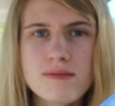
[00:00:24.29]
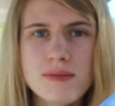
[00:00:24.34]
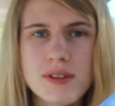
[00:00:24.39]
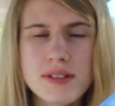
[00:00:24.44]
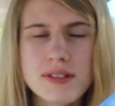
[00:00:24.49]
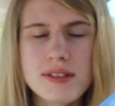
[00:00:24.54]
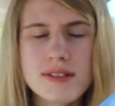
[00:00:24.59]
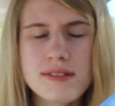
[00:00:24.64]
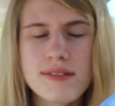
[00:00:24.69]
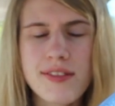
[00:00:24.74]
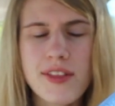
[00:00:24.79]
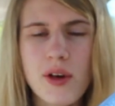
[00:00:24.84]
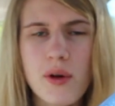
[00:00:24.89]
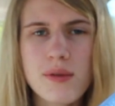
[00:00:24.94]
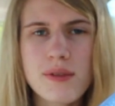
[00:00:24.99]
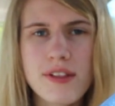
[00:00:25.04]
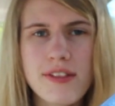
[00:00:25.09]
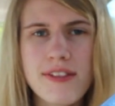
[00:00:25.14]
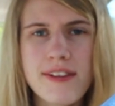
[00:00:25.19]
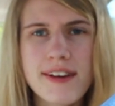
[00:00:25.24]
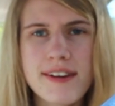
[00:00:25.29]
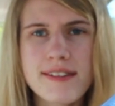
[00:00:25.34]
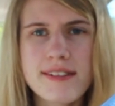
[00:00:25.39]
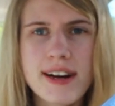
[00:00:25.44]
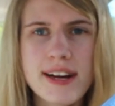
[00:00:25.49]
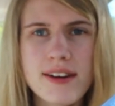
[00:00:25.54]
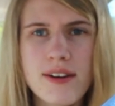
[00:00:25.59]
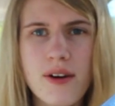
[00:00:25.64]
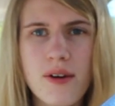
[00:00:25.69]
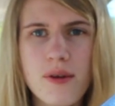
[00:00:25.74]
This isn't the only thing
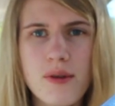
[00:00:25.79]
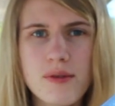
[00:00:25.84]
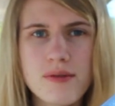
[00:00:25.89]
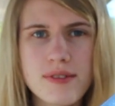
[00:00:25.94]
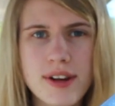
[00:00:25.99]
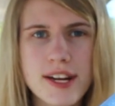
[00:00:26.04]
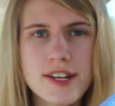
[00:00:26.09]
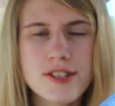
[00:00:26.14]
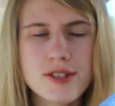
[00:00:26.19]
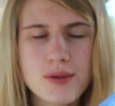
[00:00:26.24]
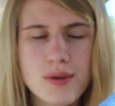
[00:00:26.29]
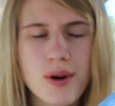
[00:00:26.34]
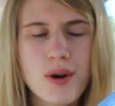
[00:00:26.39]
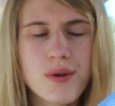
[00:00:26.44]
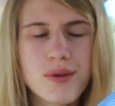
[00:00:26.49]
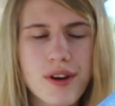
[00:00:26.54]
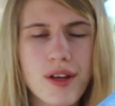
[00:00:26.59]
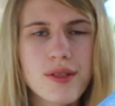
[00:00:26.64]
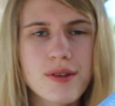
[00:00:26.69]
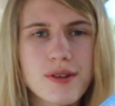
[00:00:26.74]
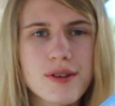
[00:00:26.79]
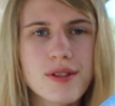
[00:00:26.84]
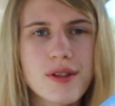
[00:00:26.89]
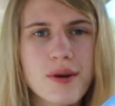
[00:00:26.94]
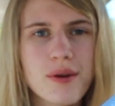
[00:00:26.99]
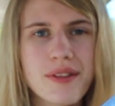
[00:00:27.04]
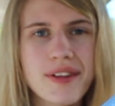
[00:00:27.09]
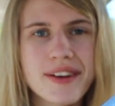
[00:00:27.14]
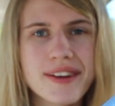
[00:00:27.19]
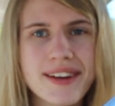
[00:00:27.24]
I own. I do own other
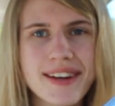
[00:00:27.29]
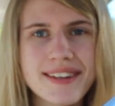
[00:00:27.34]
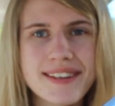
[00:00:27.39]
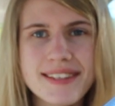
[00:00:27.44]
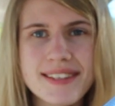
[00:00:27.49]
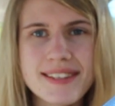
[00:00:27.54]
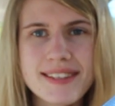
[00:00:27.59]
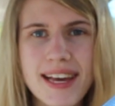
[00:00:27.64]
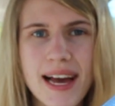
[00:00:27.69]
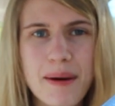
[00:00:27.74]
clothing. I just